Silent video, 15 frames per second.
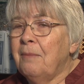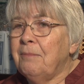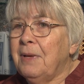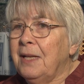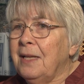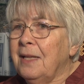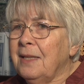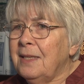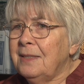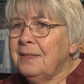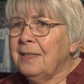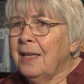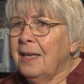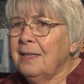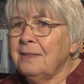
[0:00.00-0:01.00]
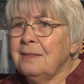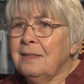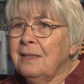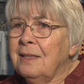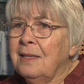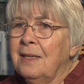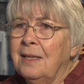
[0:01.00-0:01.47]
But in this case,
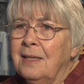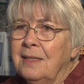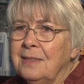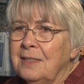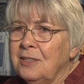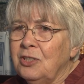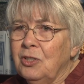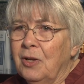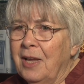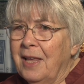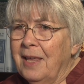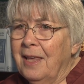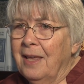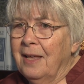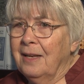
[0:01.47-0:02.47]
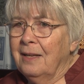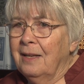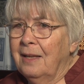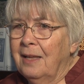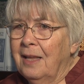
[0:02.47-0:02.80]
Sister Ann